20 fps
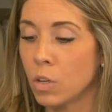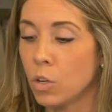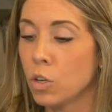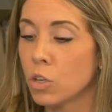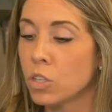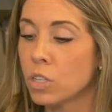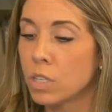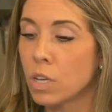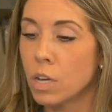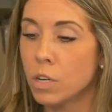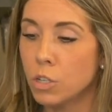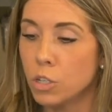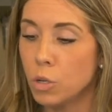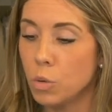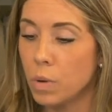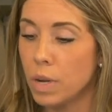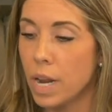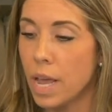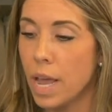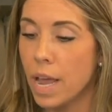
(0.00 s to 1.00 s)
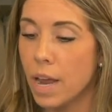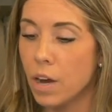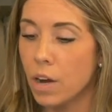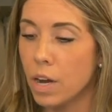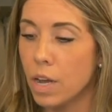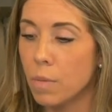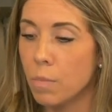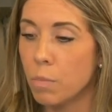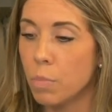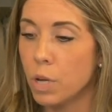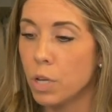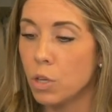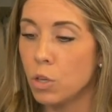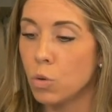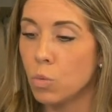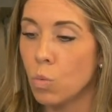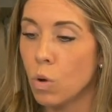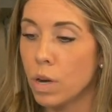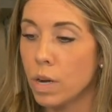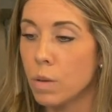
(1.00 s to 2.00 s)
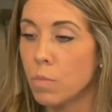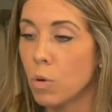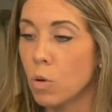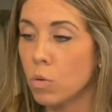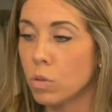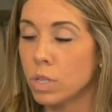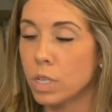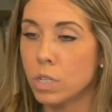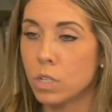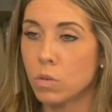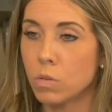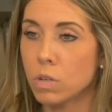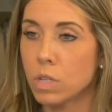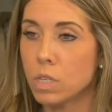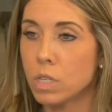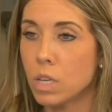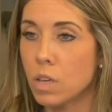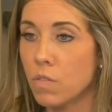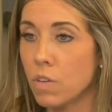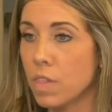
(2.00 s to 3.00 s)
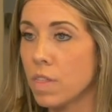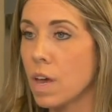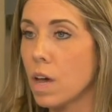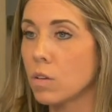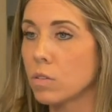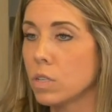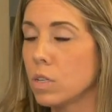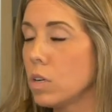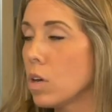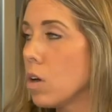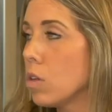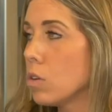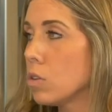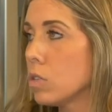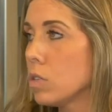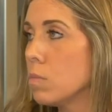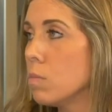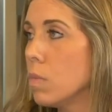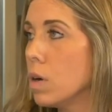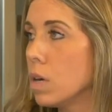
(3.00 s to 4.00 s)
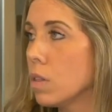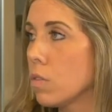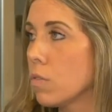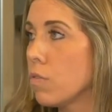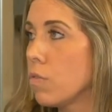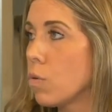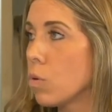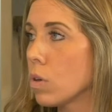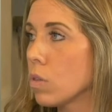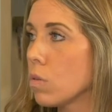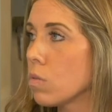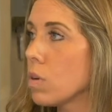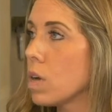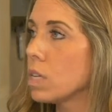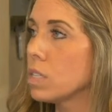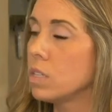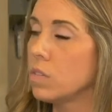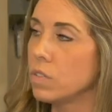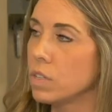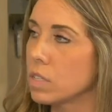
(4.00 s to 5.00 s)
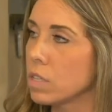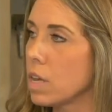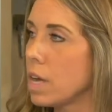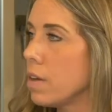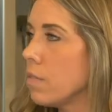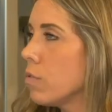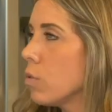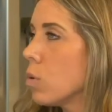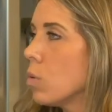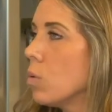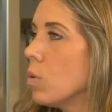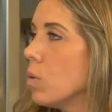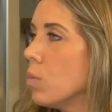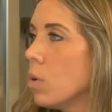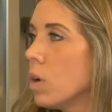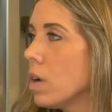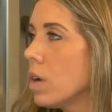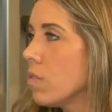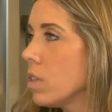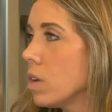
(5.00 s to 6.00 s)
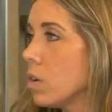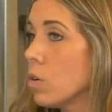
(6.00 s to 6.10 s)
your son to inherit, but you want him only to receive $1,000 a month for oh, wow. the rest of his life, or whatever.